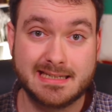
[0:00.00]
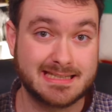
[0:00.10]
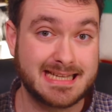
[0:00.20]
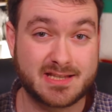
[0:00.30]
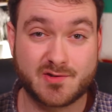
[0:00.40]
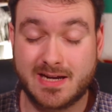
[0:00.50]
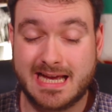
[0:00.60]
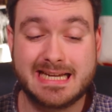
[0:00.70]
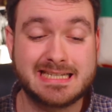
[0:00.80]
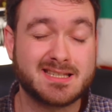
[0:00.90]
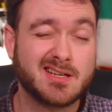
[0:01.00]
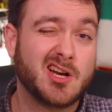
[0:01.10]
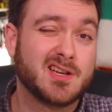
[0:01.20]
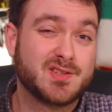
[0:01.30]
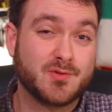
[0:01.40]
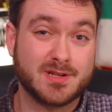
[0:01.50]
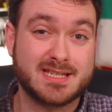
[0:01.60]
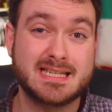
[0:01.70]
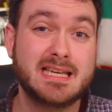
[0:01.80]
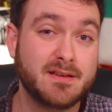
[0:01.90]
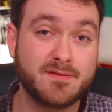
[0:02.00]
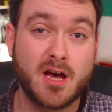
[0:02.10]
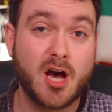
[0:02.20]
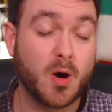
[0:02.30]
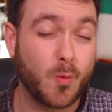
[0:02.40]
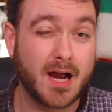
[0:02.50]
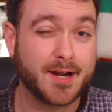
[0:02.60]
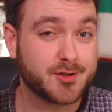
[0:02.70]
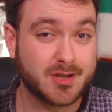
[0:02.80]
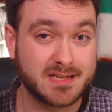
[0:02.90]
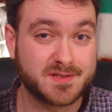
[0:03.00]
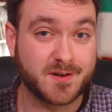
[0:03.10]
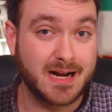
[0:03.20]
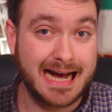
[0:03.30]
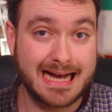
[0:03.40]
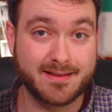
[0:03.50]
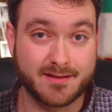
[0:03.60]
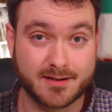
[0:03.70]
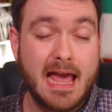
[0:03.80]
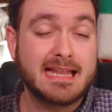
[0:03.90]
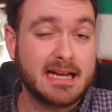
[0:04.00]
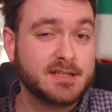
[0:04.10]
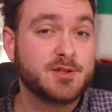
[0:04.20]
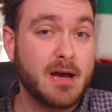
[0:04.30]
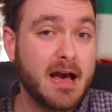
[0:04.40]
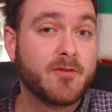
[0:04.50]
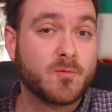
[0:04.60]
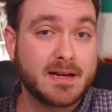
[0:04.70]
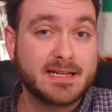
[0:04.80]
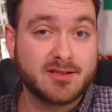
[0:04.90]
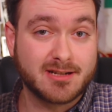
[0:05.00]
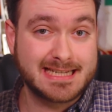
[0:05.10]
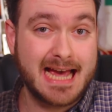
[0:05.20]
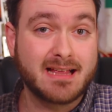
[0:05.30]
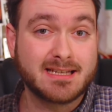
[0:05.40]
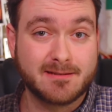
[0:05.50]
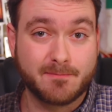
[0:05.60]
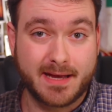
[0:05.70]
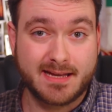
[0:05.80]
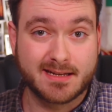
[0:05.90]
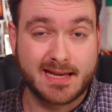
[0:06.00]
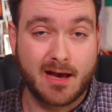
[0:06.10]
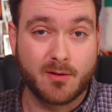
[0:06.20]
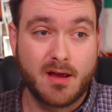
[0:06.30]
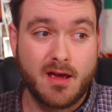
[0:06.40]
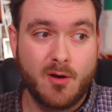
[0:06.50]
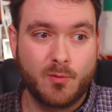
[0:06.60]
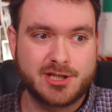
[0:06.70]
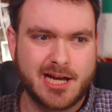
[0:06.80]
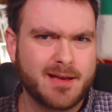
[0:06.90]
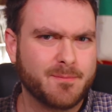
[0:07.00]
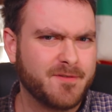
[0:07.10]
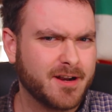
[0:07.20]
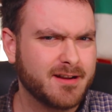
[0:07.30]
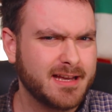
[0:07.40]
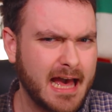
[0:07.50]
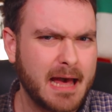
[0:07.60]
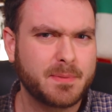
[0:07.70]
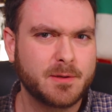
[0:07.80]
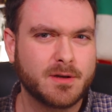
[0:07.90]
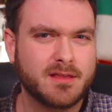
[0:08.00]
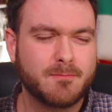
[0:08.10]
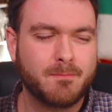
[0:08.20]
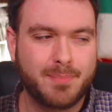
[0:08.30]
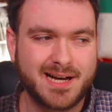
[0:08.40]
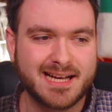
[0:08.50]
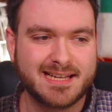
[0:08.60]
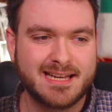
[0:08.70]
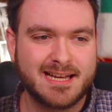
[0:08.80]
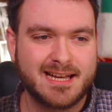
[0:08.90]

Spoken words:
then that's great. And it doesn't cost to receive a wire transfer either. And I do have a regular Italian bank account, which I'm very happy with, but